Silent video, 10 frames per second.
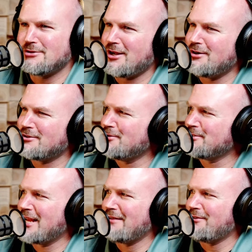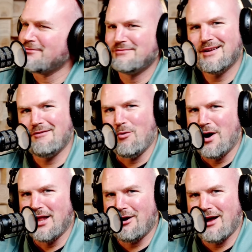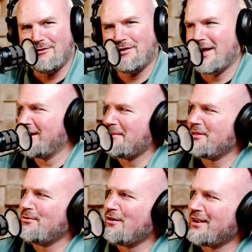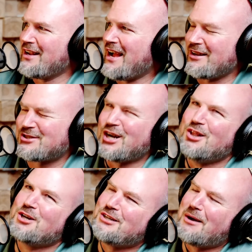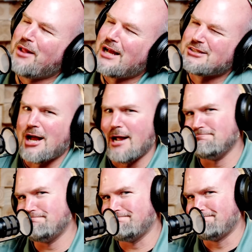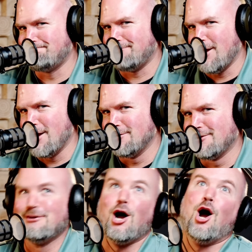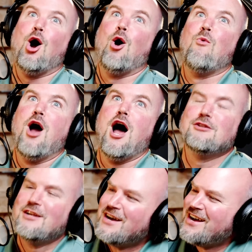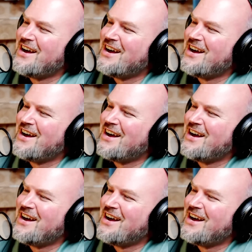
years ago, so it was kind of a while ago. I forgot the name of the movie. I should have looked it up last night. Didn't. Oh well.